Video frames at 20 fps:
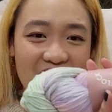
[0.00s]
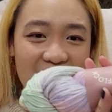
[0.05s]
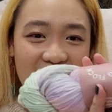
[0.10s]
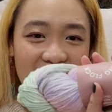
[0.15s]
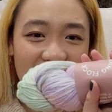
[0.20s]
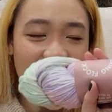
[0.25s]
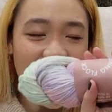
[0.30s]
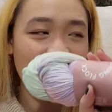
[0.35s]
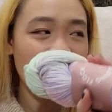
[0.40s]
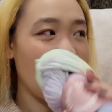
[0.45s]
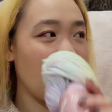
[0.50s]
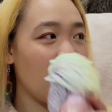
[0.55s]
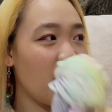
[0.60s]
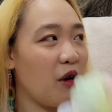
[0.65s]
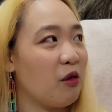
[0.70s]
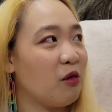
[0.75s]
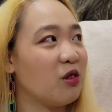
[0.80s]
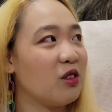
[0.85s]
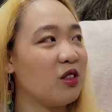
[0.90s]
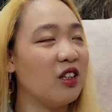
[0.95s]
Last time I
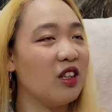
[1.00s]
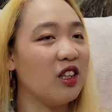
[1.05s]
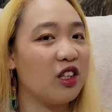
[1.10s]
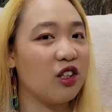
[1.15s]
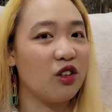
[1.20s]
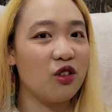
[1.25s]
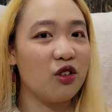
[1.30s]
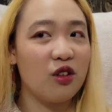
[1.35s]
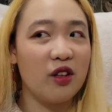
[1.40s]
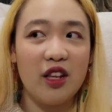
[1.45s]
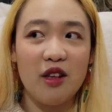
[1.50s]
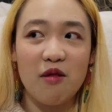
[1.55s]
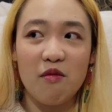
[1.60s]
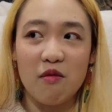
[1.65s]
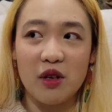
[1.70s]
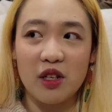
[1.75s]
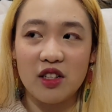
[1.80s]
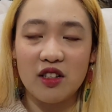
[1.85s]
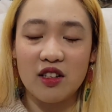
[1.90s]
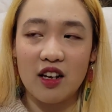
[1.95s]
was literally
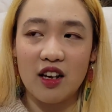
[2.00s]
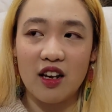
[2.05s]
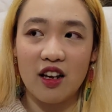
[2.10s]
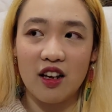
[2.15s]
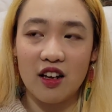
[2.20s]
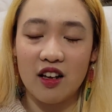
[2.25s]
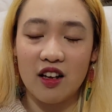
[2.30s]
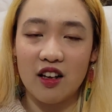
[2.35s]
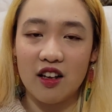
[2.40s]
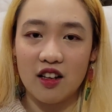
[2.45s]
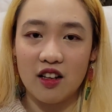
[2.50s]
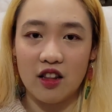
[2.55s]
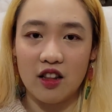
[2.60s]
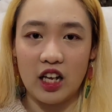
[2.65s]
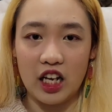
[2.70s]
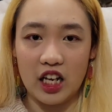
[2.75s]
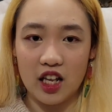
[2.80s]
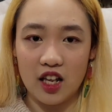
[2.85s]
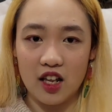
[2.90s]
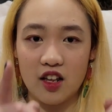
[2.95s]
missing
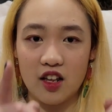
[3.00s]
like